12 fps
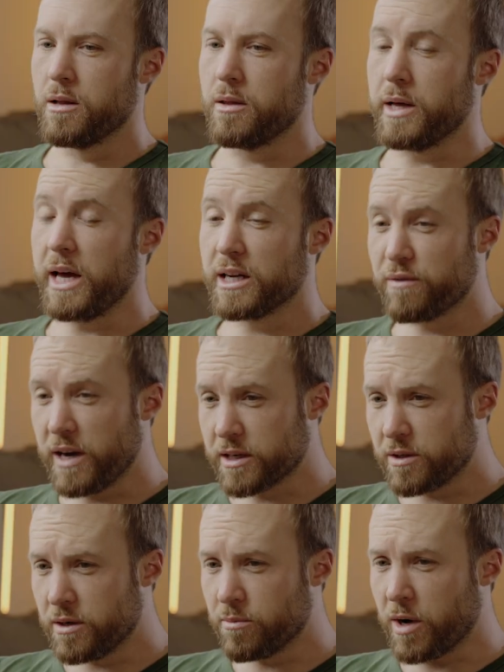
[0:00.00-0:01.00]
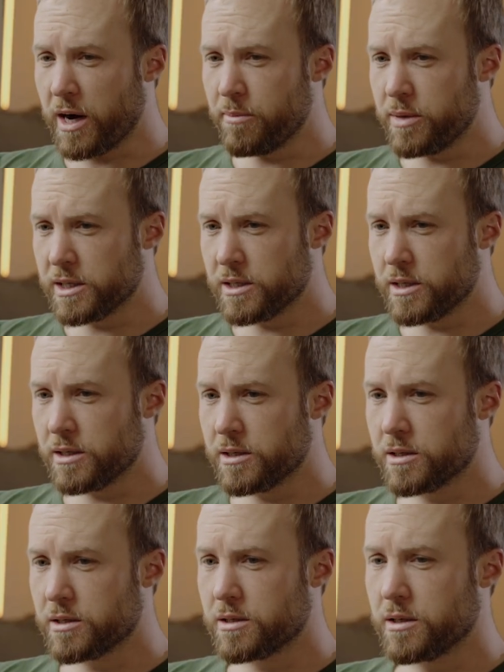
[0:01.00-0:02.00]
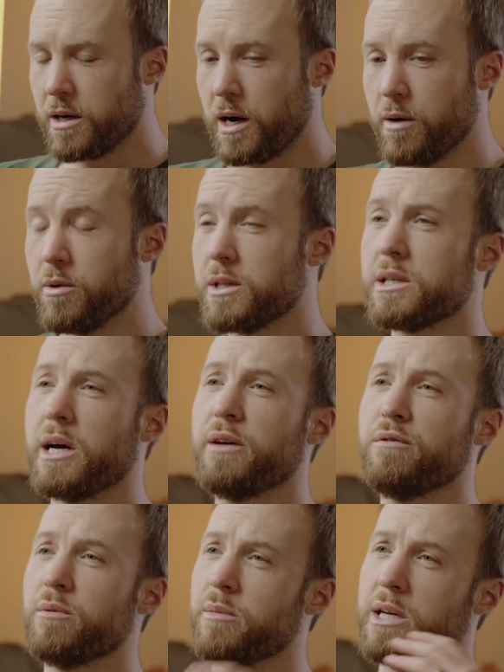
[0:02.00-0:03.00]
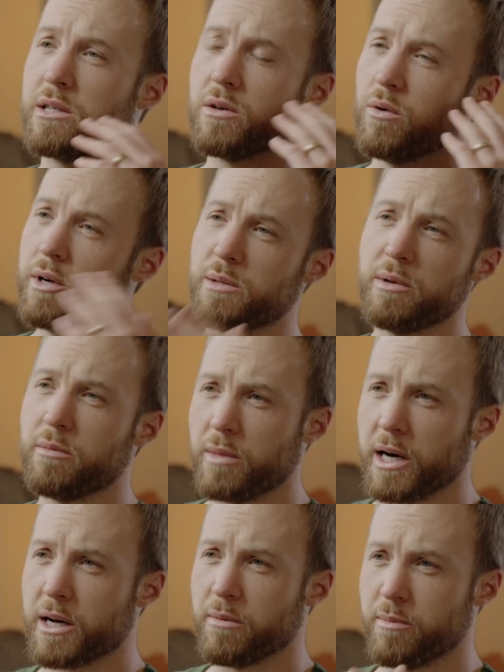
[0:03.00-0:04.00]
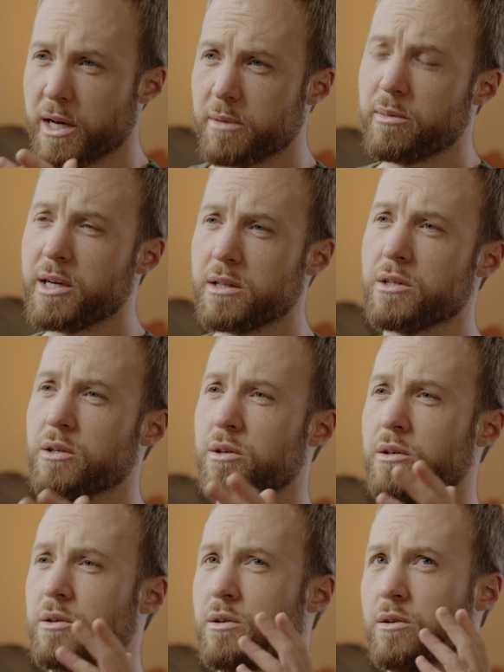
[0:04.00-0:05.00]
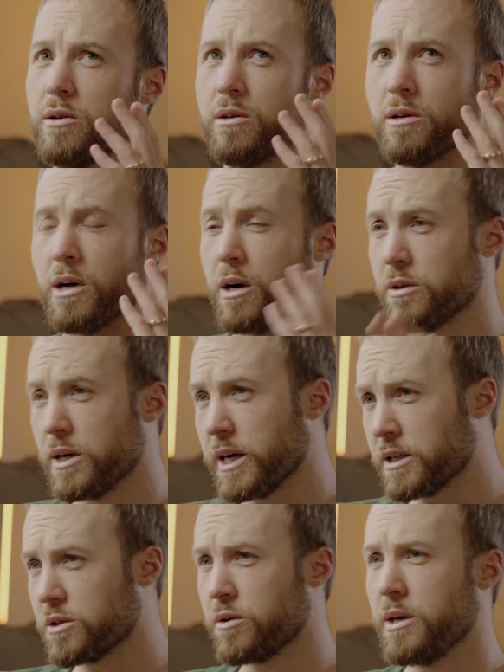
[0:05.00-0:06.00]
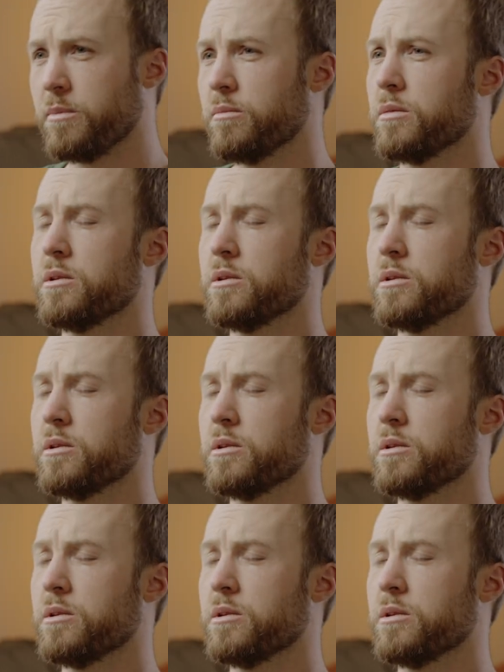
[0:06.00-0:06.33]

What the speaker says: The X factor in my business, I would say for me, it's always been my commitment to go to the extreme,